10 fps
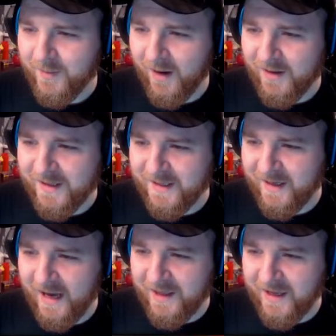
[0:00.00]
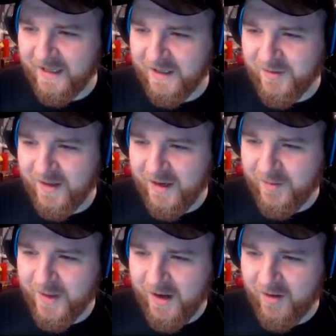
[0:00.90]
Honestly, I think it looks really good
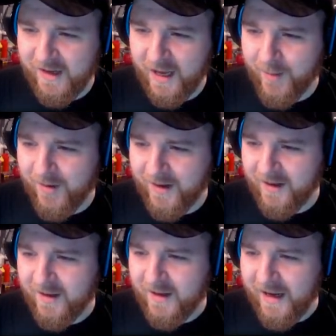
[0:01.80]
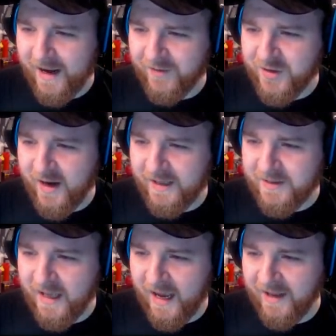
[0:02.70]
with the gold camo on it. I've tried,
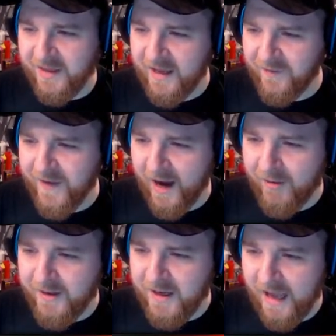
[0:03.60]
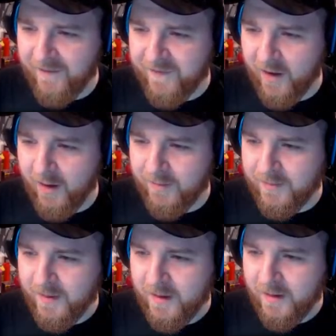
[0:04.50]
like, the variant you get from...
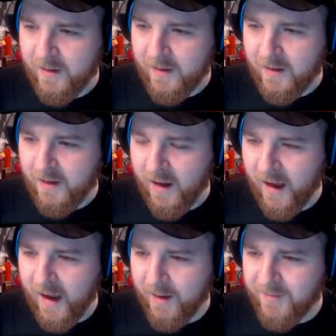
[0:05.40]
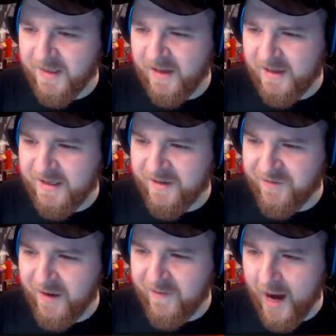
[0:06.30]
Um, there's, there's a
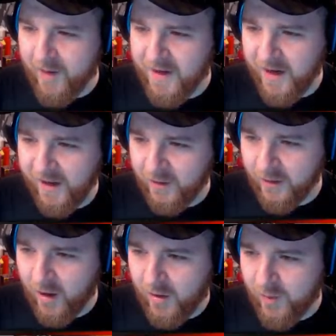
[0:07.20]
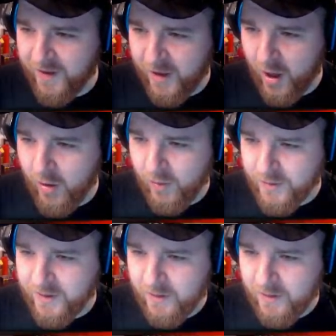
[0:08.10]
free variant you can unlock with a code